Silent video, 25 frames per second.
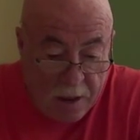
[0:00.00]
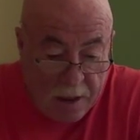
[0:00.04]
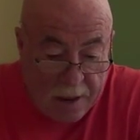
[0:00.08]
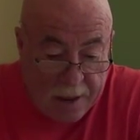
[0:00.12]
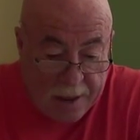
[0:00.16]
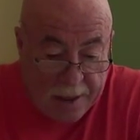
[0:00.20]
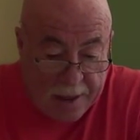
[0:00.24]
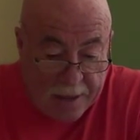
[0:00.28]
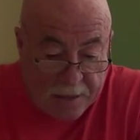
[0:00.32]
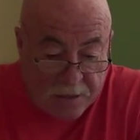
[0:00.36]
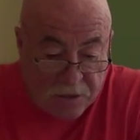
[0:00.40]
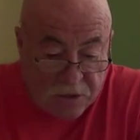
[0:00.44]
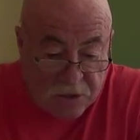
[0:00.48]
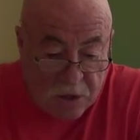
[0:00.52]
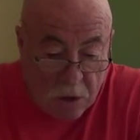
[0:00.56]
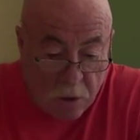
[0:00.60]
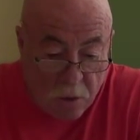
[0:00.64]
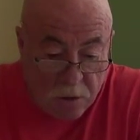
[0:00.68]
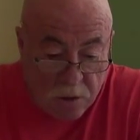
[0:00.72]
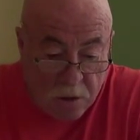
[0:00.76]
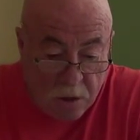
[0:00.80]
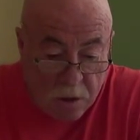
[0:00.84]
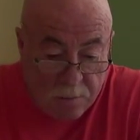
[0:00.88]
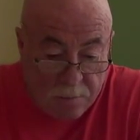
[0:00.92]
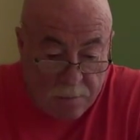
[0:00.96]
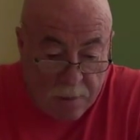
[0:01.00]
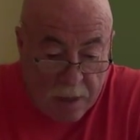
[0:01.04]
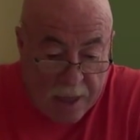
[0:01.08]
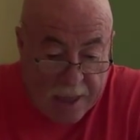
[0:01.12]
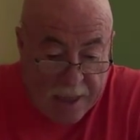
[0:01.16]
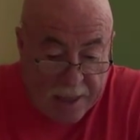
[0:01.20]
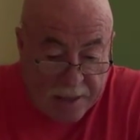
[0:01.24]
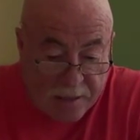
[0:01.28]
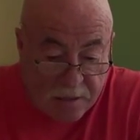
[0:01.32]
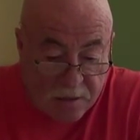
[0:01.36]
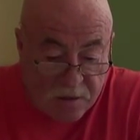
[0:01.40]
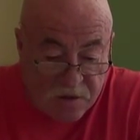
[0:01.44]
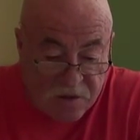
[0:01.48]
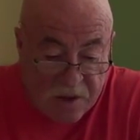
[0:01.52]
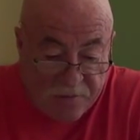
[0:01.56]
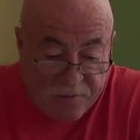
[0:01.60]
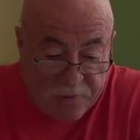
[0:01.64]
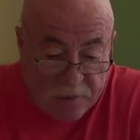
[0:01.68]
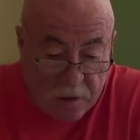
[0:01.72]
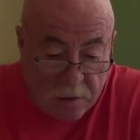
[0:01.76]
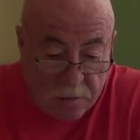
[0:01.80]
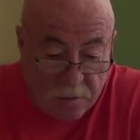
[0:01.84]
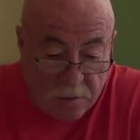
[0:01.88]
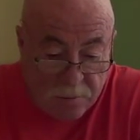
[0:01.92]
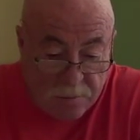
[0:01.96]
and sodium at
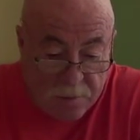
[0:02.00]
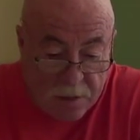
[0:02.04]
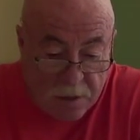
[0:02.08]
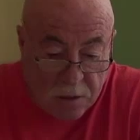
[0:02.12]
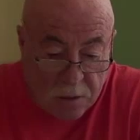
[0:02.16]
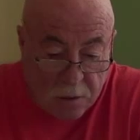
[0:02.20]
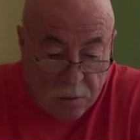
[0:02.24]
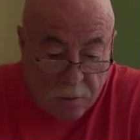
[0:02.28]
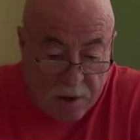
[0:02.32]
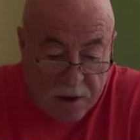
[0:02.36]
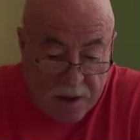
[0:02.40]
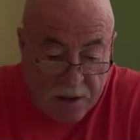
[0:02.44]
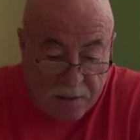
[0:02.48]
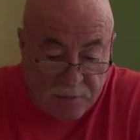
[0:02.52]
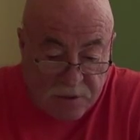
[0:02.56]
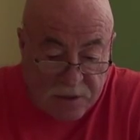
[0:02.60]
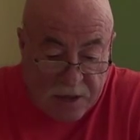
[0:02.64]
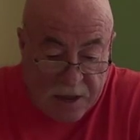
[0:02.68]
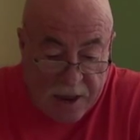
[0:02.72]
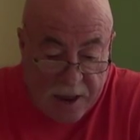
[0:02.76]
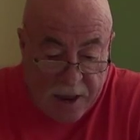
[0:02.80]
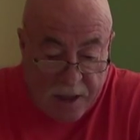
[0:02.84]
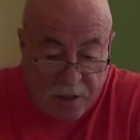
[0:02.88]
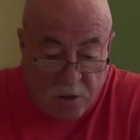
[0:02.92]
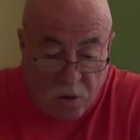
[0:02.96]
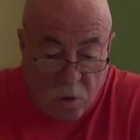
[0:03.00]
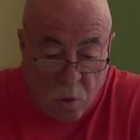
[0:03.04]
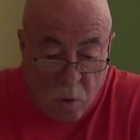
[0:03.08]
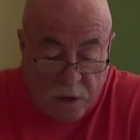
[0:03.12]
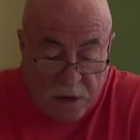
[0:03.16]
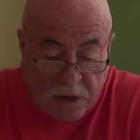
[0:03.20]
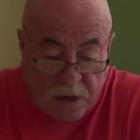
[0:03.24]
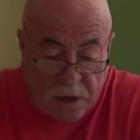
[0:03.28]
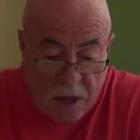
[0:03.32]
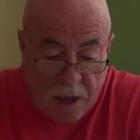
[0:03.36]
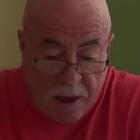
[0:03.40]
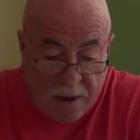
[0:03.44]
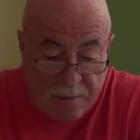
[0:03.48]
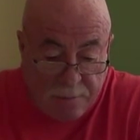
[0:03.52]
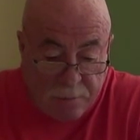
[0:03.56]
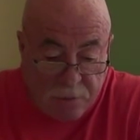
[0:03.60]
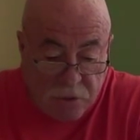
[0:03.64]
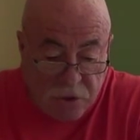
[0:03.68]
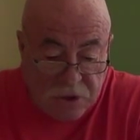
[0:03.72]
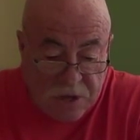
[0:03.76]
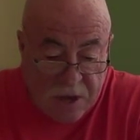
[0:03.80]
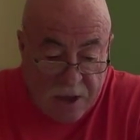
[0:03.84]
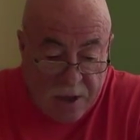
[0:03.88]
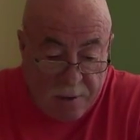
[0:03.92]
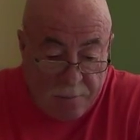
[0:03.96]
700 milligrams and
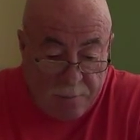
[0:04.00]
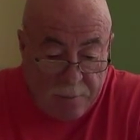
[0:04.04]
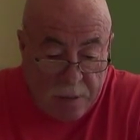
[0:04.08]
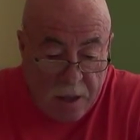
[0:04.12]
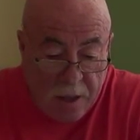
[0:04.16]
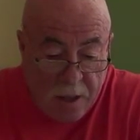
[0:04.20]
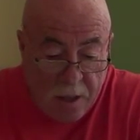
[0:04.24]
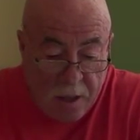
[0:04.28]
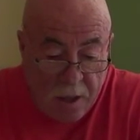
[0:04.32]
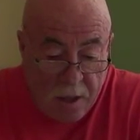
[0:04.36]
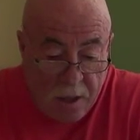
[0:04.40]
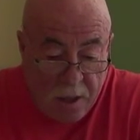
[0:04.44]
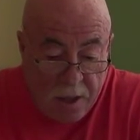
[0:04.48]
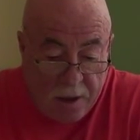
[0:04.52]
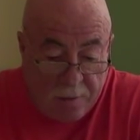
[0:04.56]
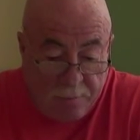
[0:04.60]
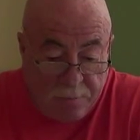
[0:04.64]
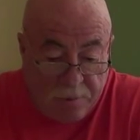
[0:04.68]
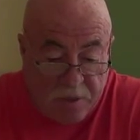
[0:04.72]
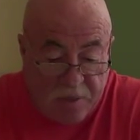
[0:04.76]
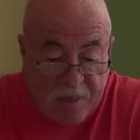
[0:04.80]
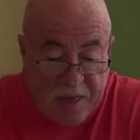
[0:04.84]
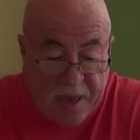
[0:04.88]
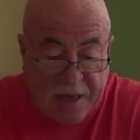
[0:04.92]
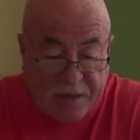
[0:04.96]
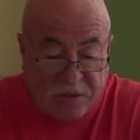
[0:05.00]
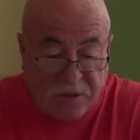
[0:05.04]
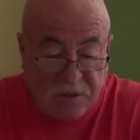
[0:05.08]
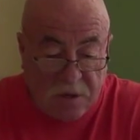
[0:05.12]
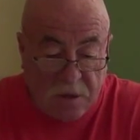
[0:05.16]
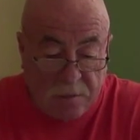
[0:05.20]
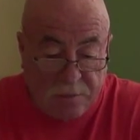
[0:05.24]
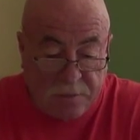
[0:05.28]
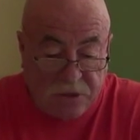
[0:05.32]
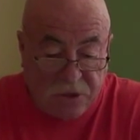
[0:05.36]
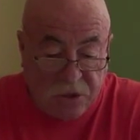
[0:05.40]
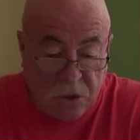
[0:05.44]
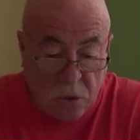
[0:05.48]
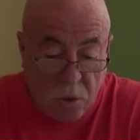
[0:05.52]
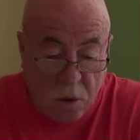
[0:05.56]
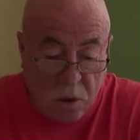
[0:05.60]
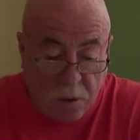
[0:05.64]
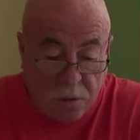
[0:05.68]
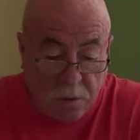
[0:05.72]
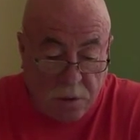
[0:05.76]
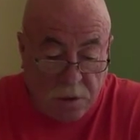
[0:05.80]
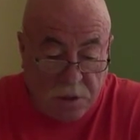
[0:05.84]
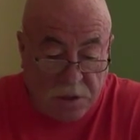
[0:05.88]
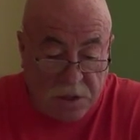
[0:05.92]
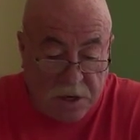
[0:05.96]
29%, and potassium is
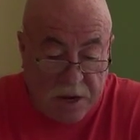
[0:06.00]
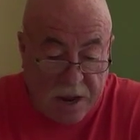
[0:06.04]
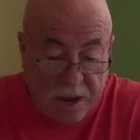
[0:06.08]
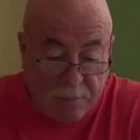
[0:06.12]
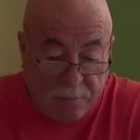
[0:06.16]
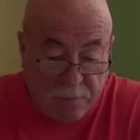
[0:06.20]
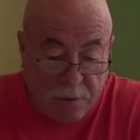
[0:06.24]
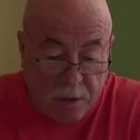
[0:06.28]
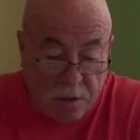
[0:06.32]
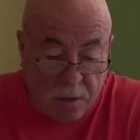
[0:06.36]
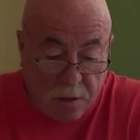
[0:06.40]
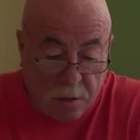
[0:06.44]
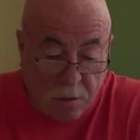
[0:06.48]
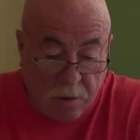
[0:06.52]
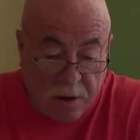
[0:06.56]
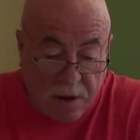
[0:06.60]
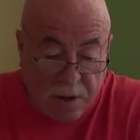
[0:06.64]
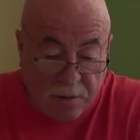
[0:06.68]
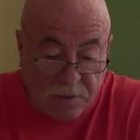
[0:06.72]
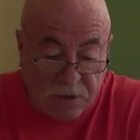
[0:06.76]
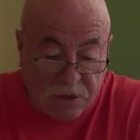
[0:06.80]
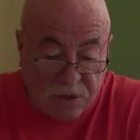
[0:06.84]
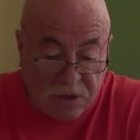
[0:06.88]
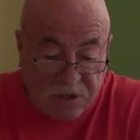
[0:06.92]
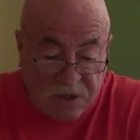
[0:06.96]
210 milligrams at